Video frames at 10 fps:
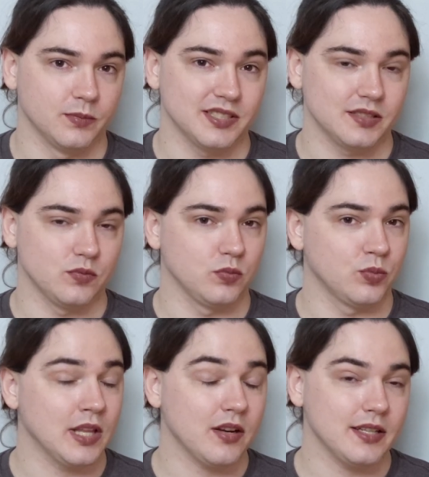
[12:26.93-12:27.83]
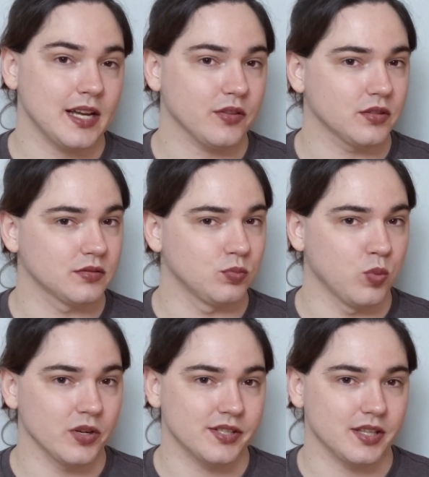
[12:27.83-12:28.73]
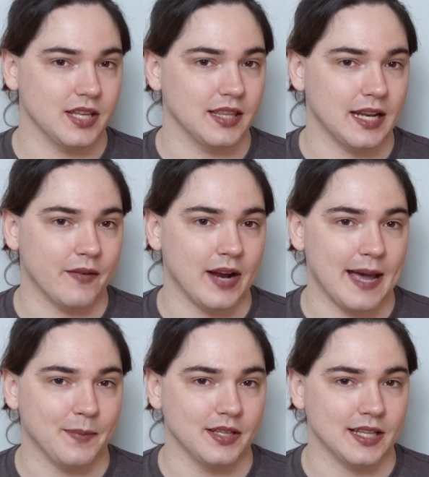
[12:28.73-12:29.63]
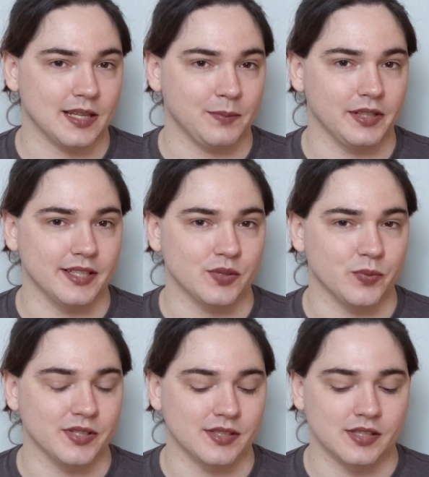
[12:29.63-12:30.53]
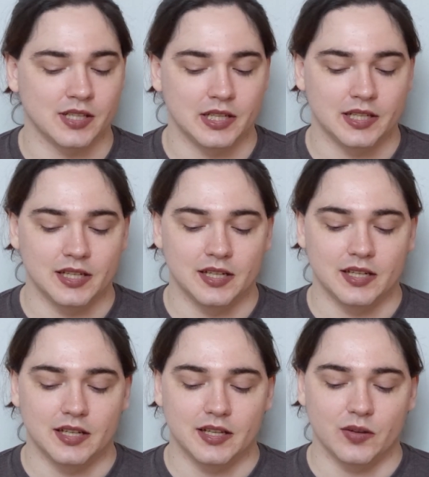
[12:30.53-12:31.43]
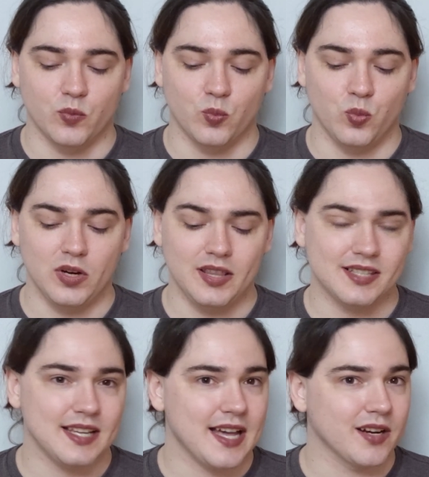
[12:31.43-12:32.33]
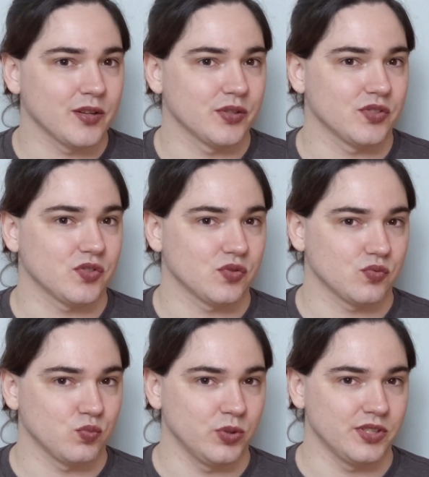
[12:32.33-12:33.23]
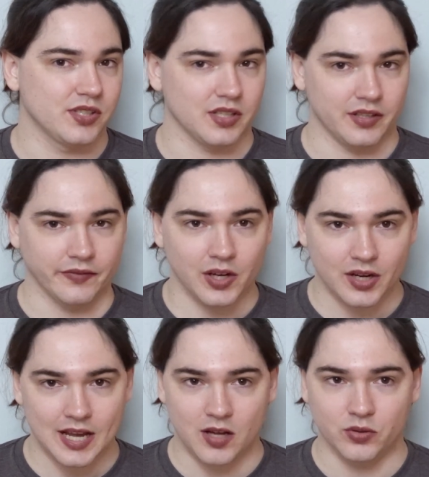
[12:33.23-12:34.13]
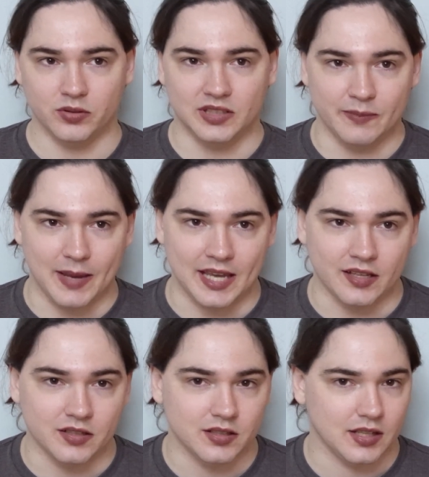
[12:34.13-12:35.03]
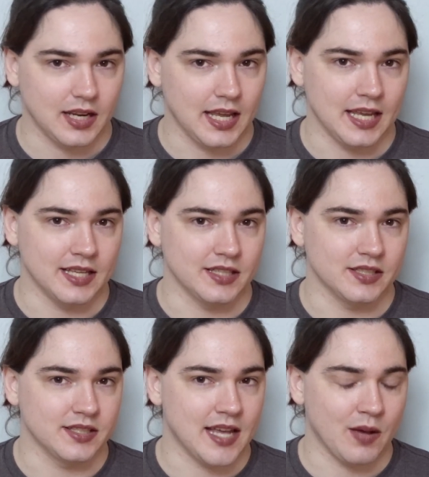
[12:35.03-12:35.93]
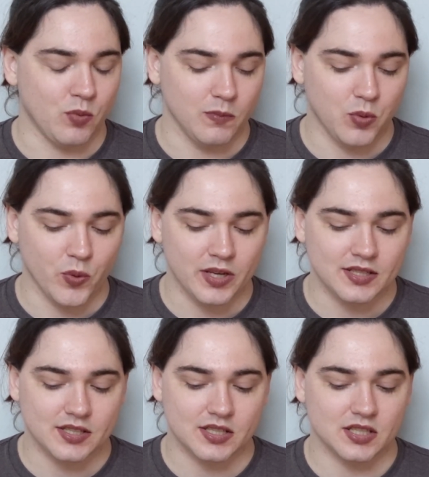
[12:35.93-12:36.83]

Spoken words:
But without a doubt, the worst thing that ever happened at that place was one of the stackers was a very elderly man, and at one point,